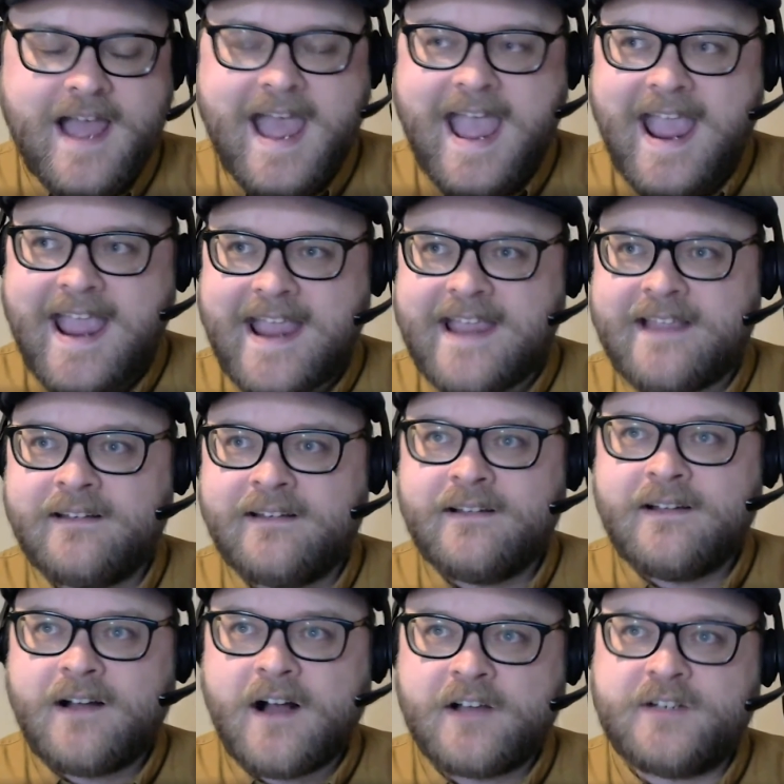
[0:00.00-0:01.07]
a
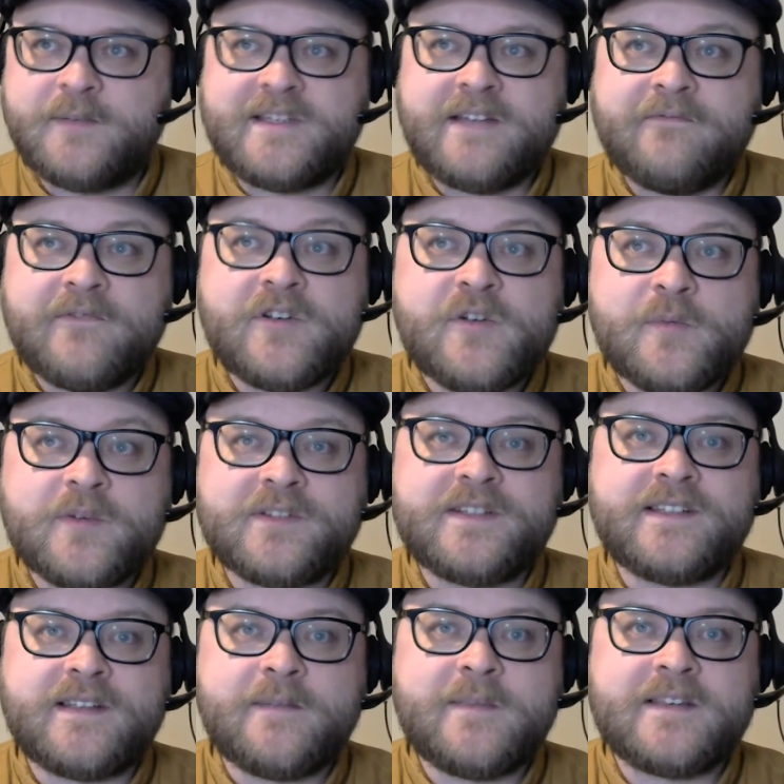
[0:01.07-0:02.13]
100% renewable
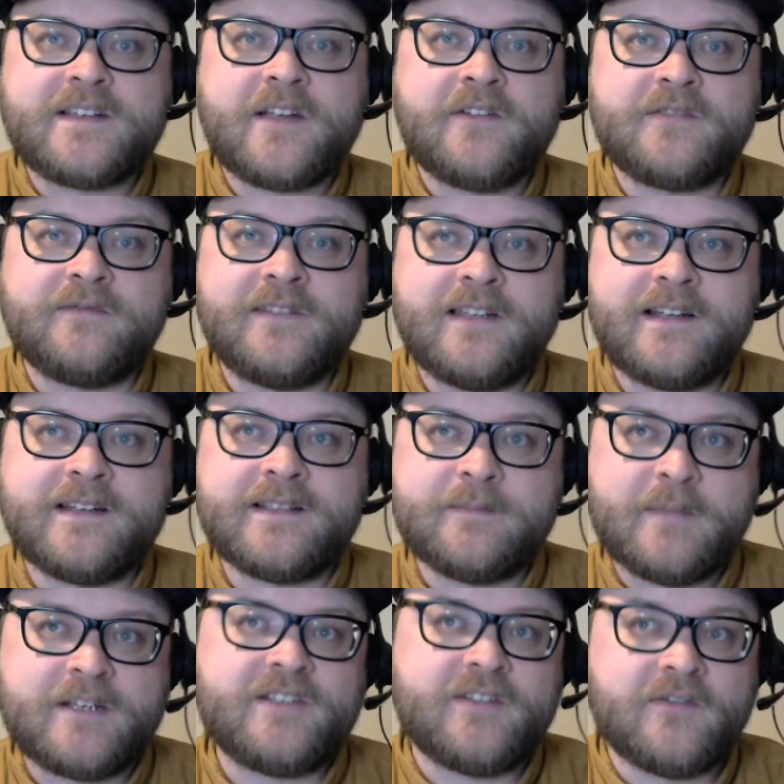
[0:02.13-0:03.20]
system is going to rely as
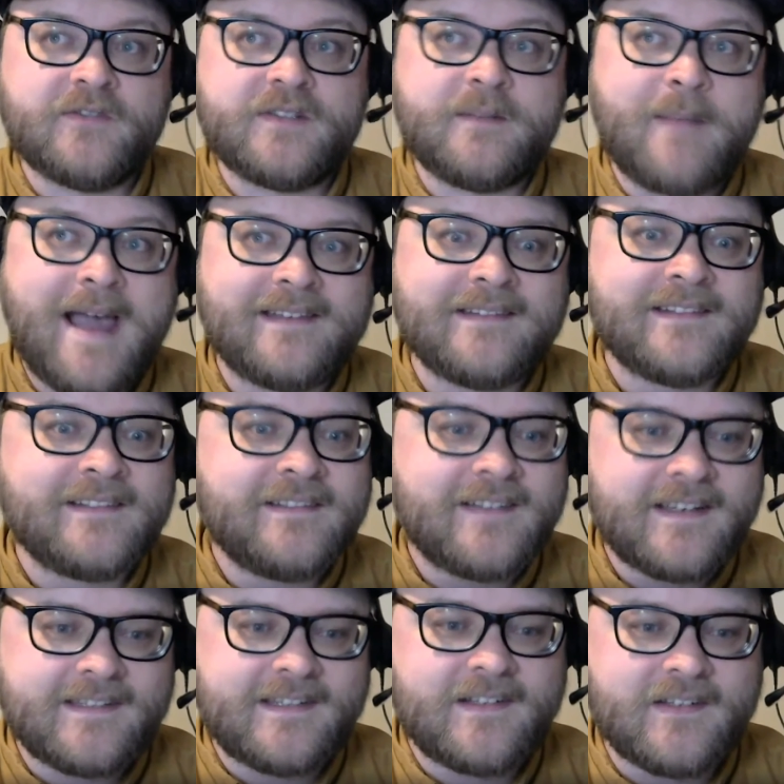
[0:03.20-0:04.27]
much on demand
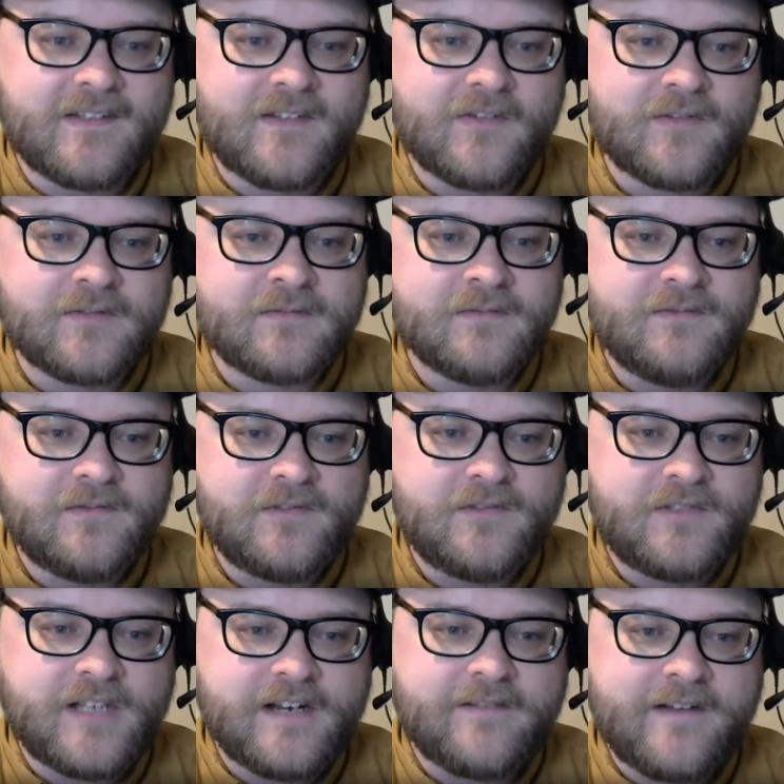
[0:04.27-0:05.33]
as it does on
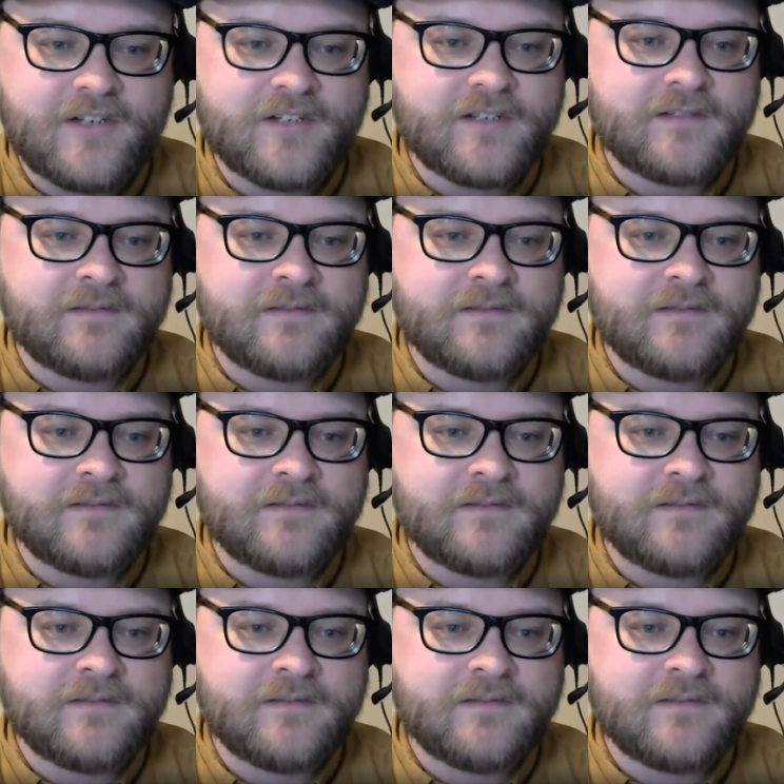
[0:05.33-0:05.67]
generation.